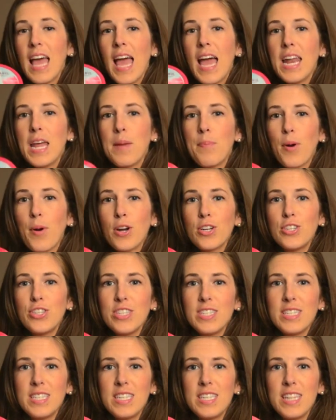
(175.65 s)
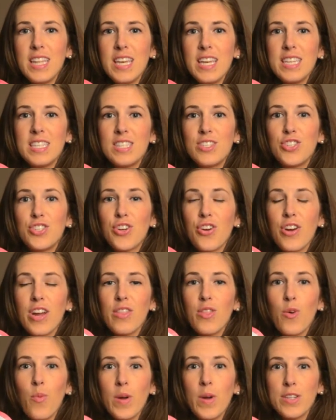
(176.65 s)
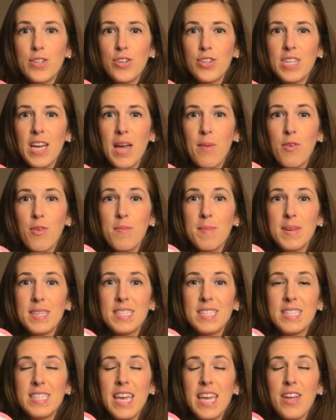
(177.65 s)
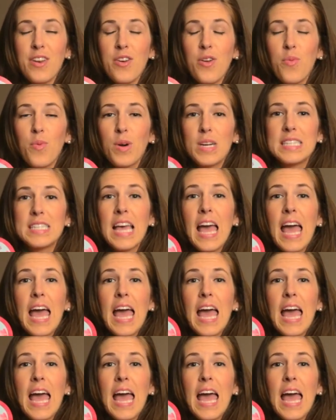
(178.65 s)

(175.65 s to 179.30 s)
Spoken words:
and I purchased this during the winter time when my skin was